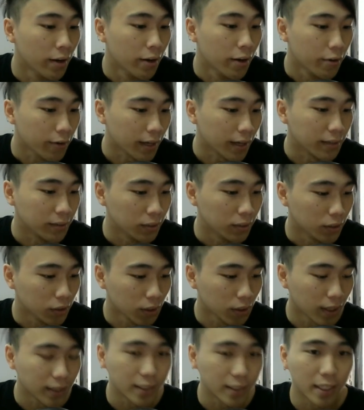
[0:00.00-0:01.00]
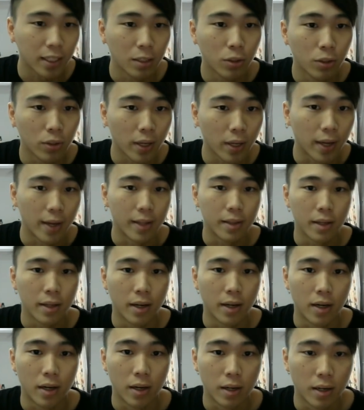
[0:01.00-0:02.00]
Right, so let's take a look at
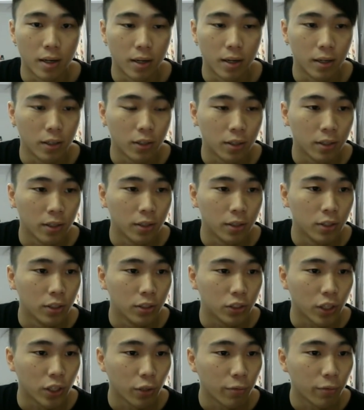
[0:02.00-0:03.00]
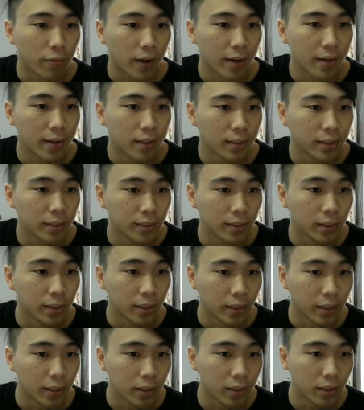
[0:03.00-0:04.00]
Shadowfire's
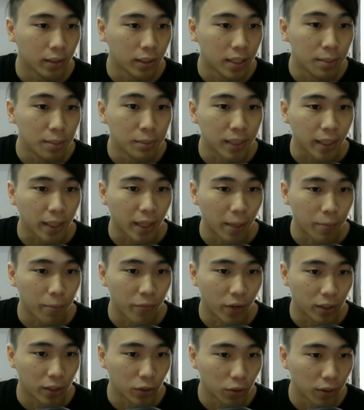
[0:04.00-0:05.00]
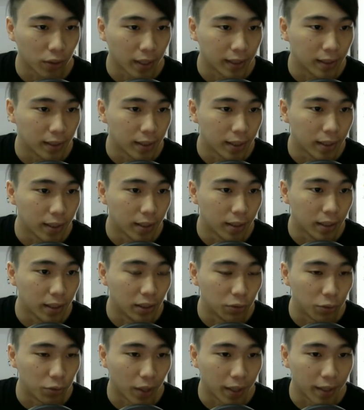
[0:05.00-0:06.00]
team setup, right? So you can see here
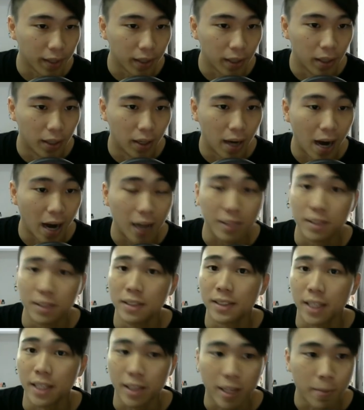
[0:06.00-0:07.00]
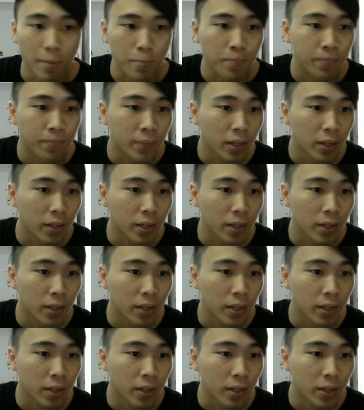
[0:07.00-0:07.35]
he's running a Arthur setup.